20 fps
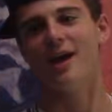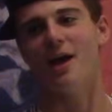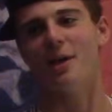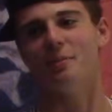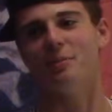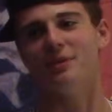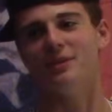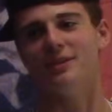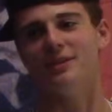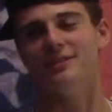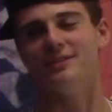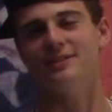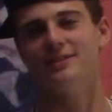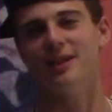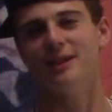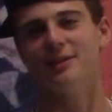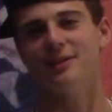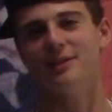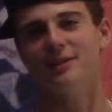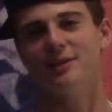I mean,
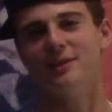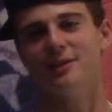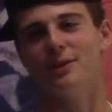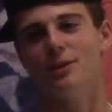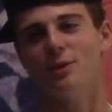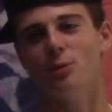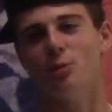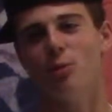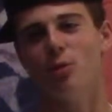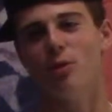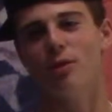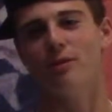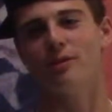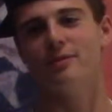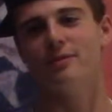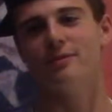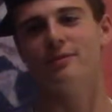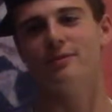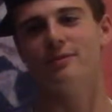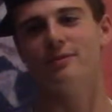technically he
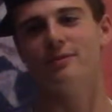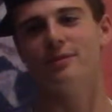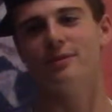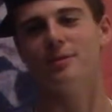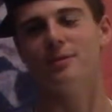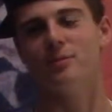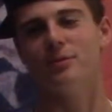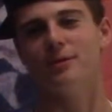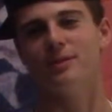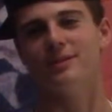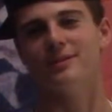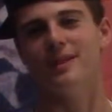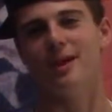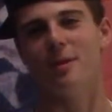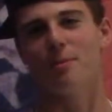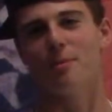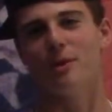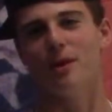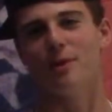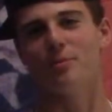won, but he's
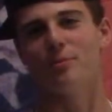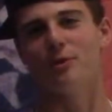not my